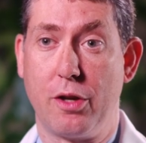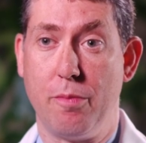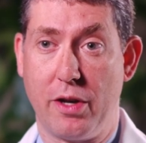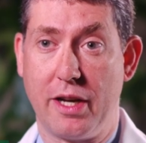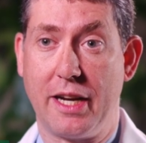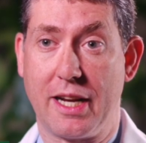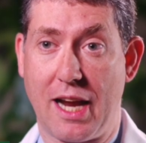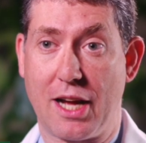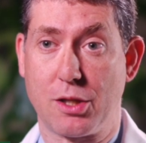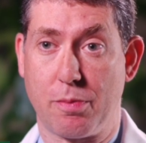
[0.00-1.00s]
community and
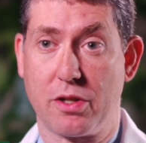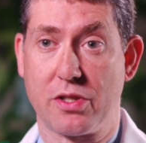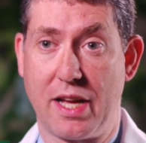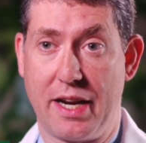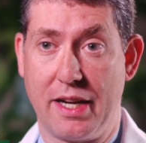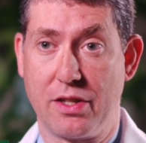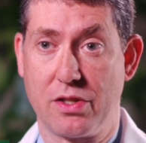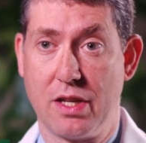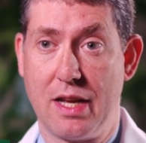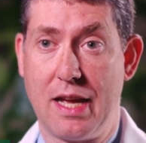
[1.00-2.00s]
hospital
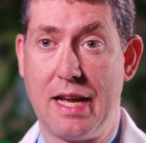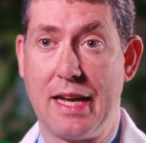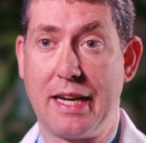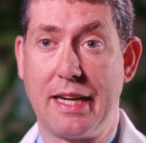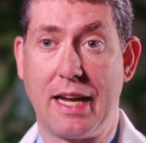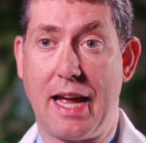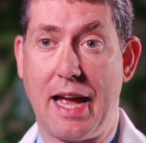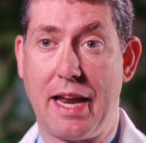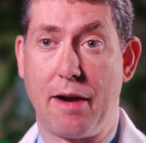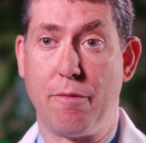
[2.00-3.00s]
settings.
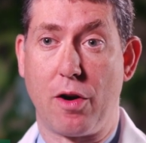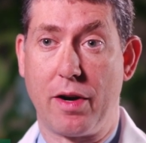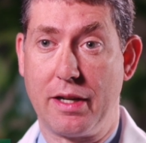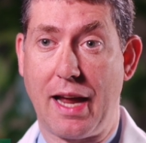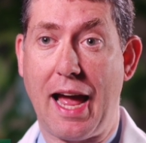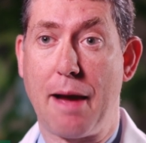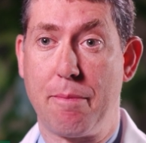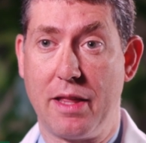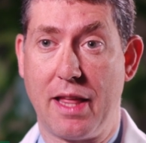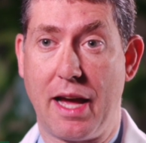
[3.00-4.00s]
And I'm very
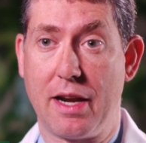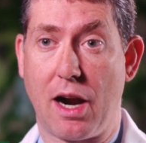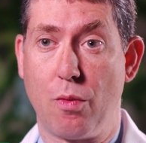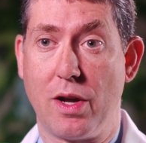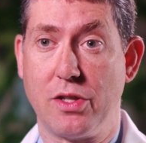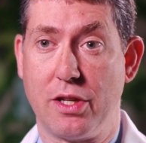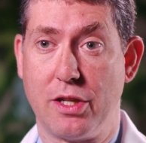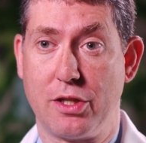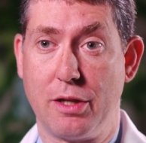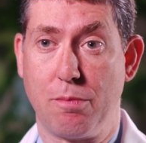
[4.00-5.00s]
happy that our
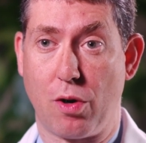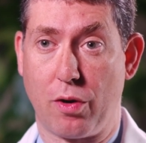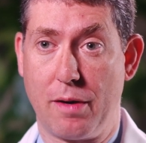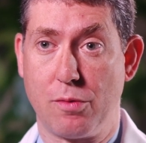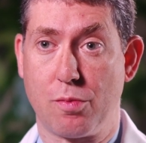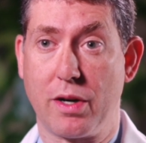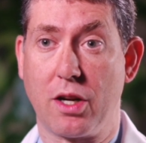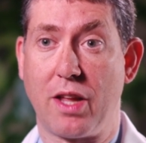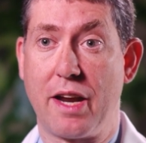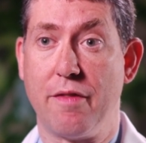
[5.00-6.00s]
residency programs bring
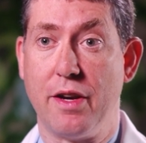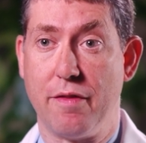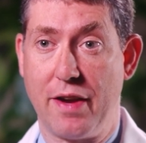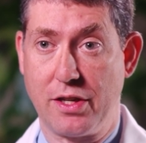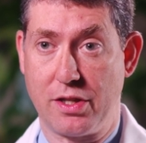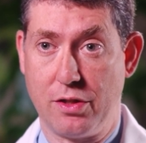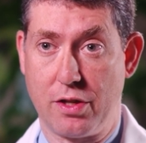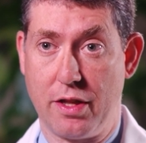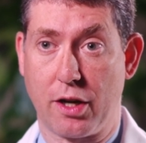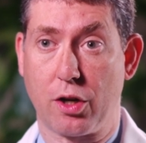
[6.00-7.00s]
a lot of innovation
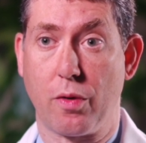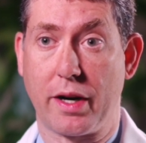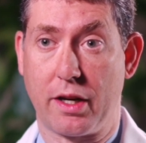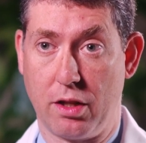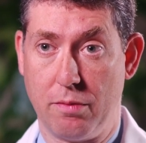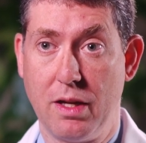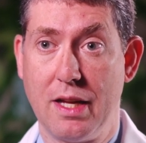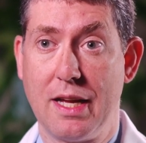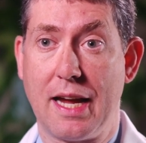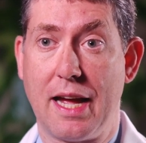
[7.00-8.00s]
to their curriculum.
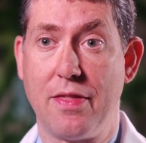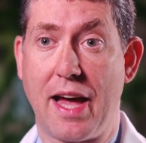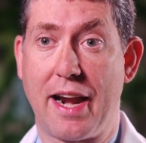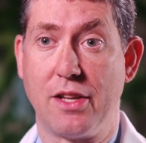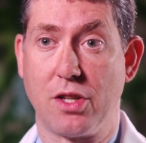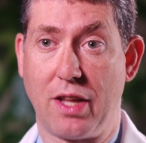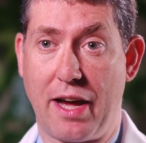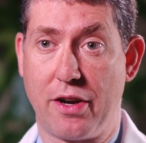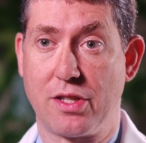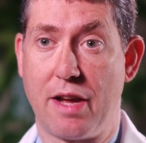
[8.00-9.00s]
And that has
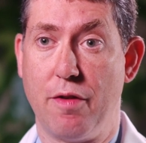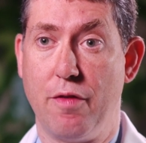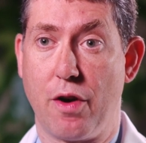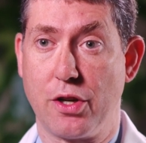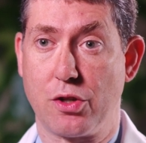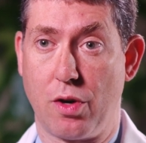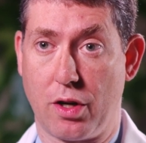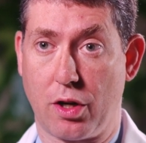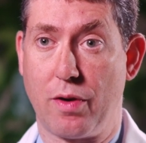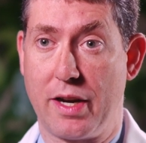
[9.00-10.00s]
allowed us to have a very
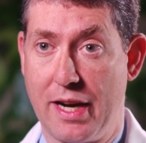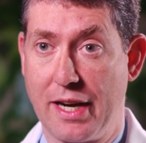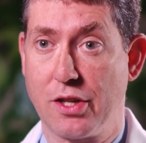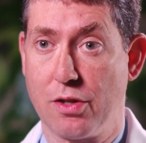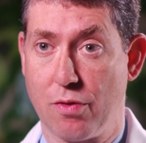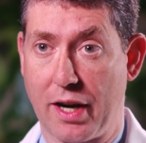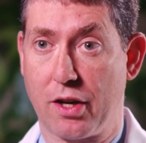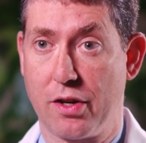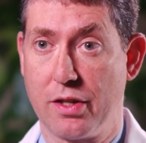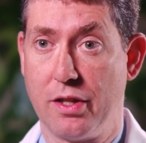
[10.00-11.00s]
strong accreditation
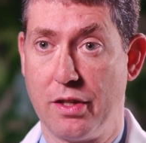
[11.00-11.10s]
record.